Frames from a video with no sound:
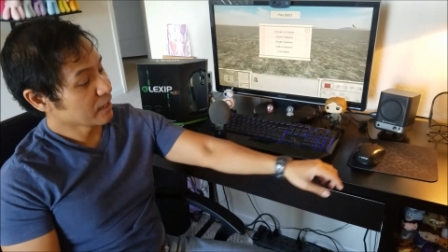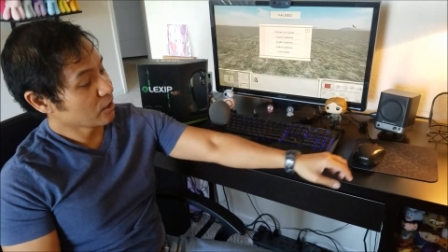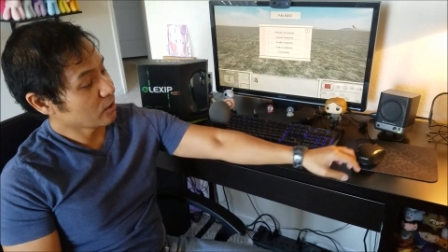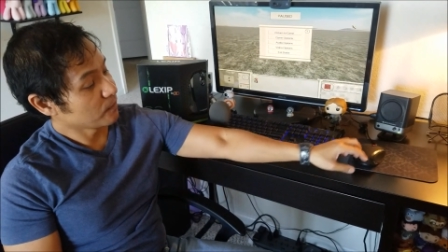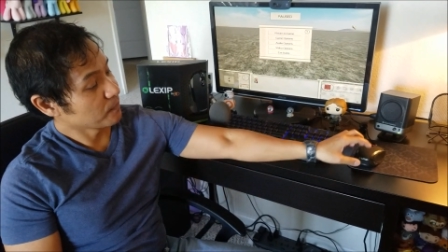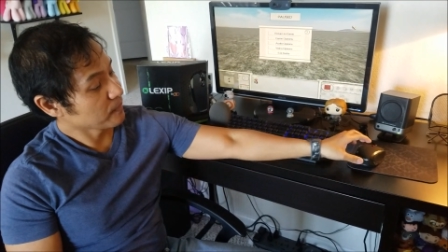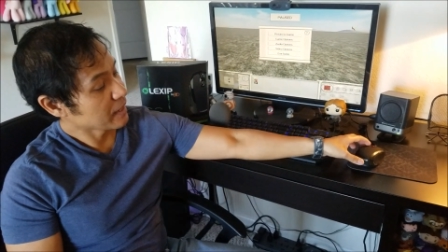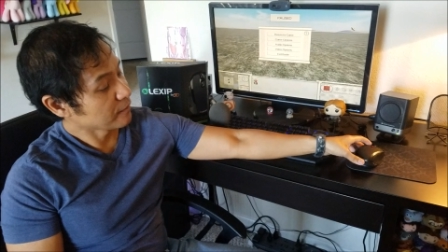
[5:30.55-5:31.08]

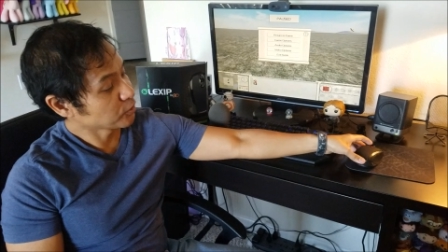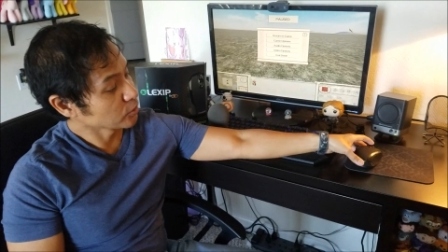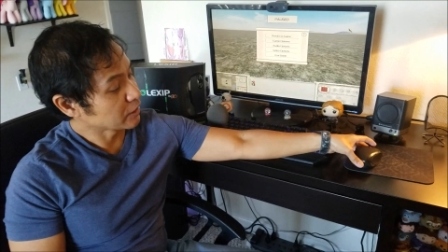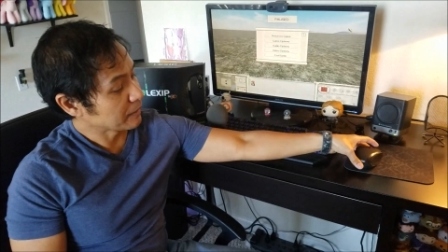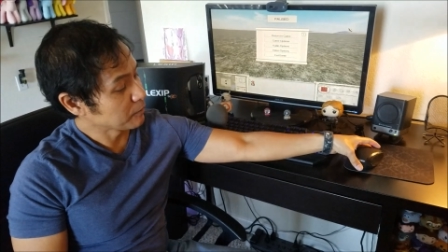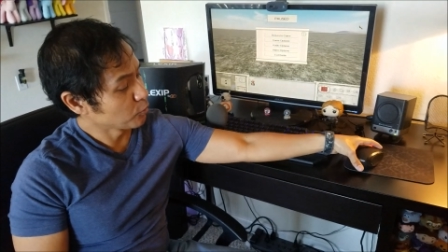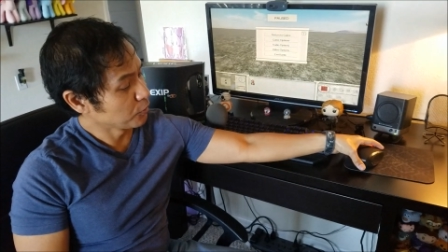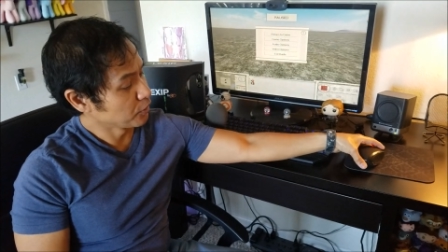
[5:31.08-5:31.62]
Now,
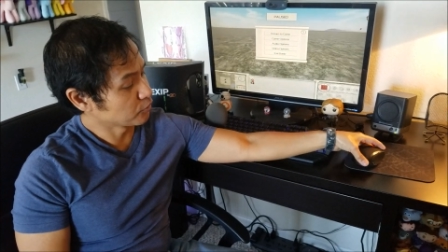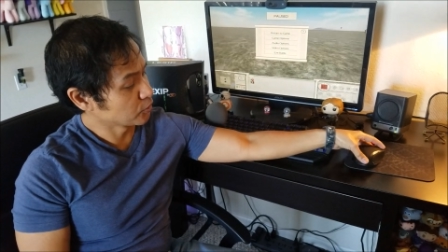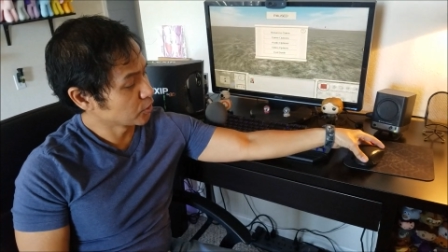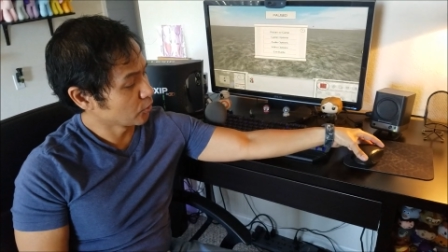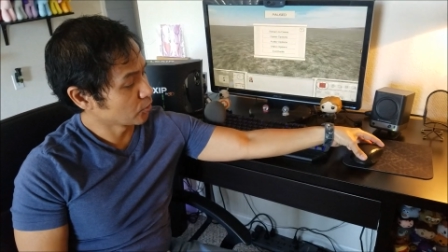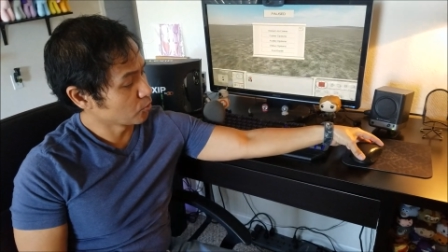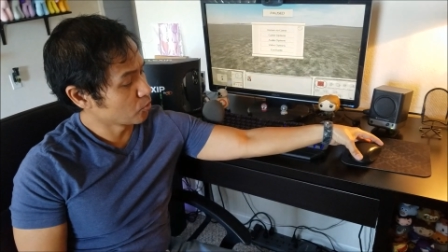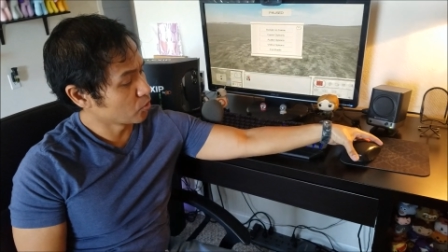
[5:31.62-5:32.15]
after gaming with
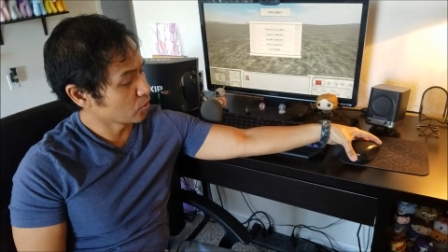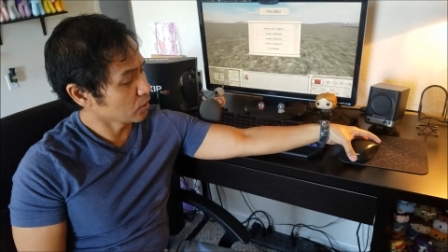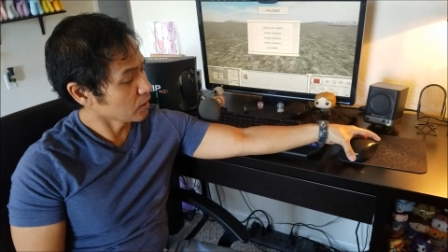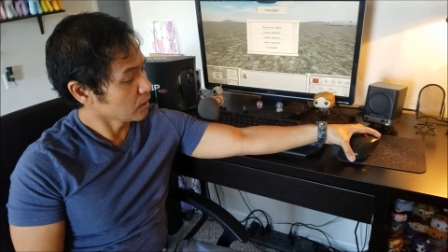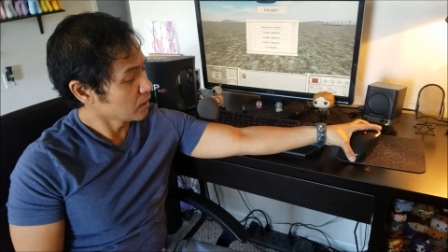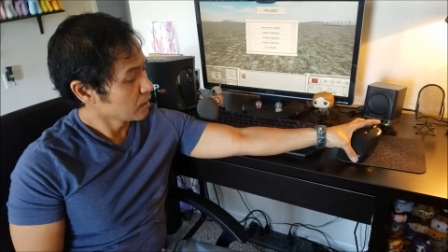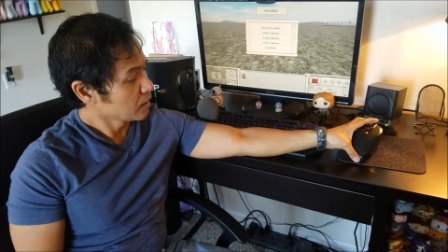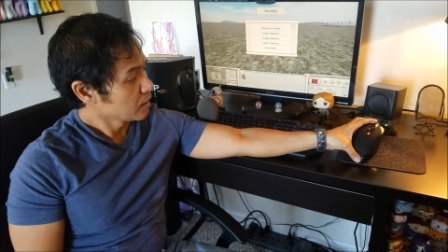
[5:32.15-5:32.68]
us for Total
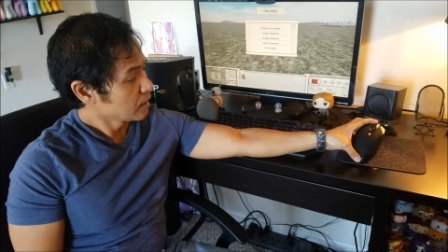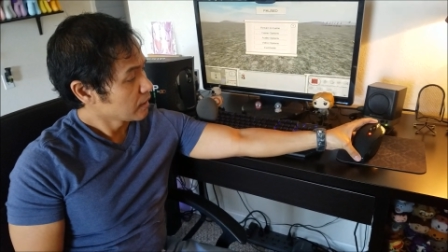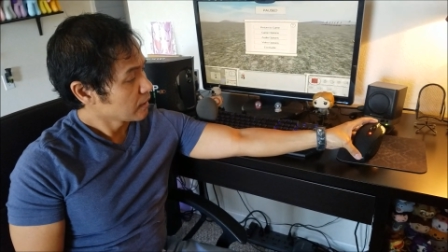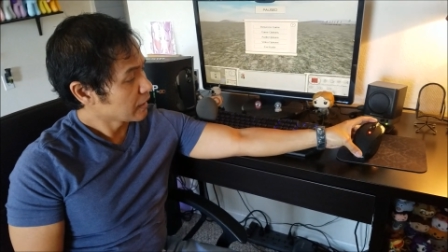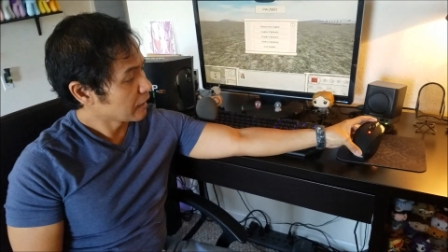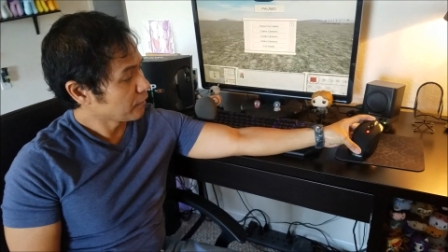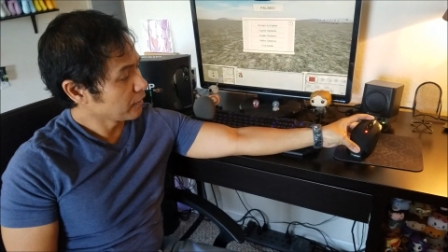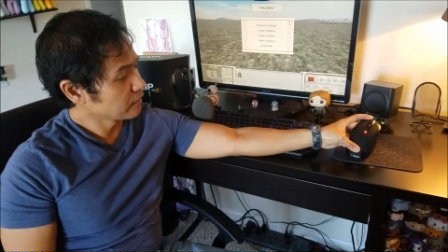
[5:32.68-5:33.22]
War,
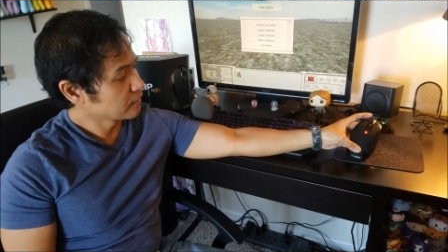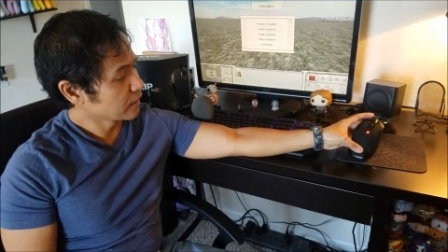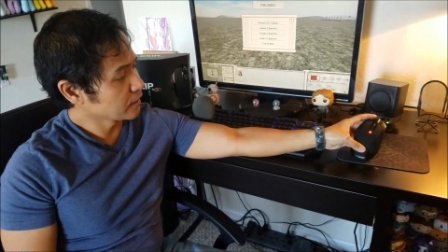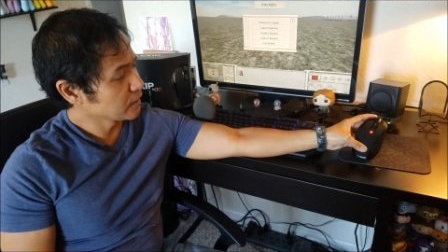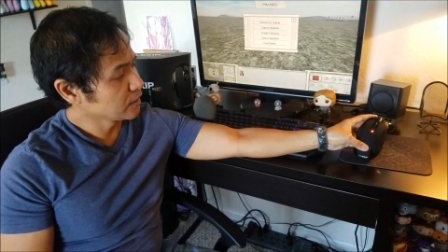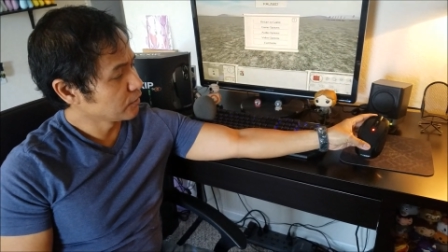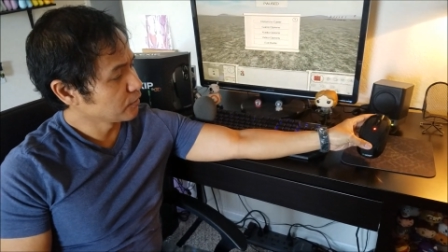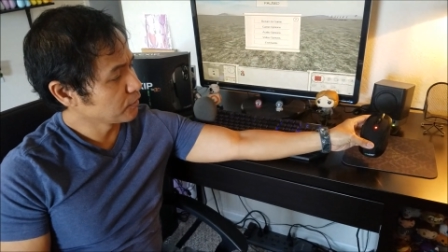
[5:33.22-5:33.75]
as I
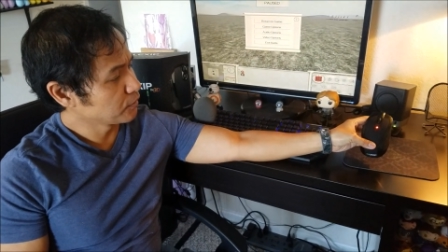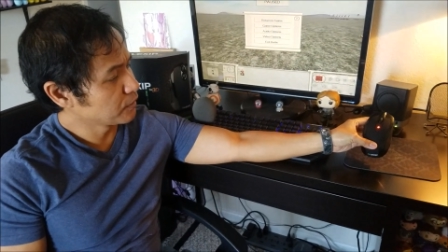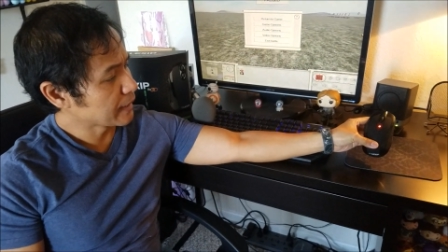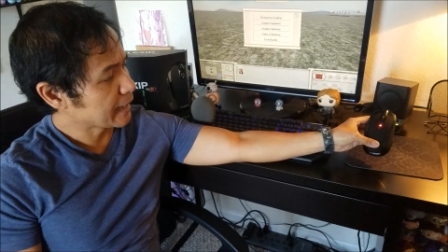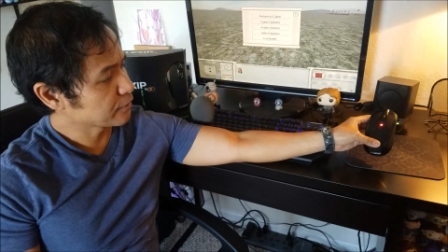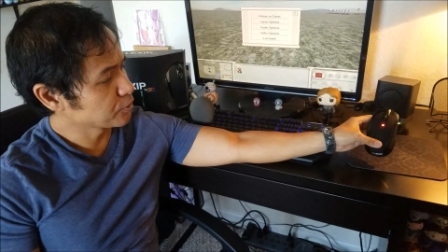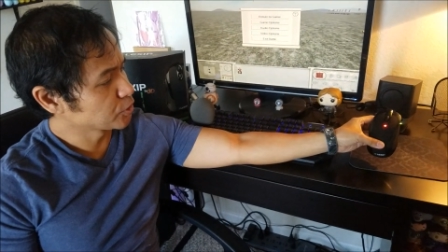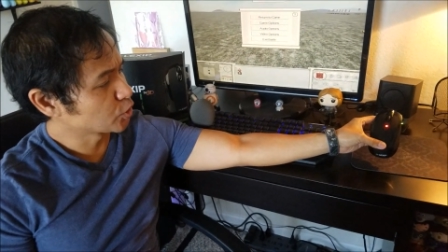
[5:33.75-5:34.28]
said, you know the,
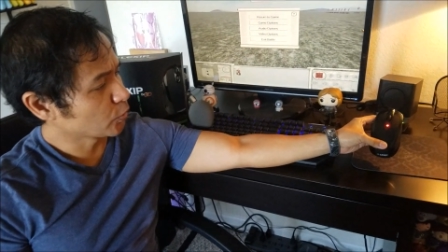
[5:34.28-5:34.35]
the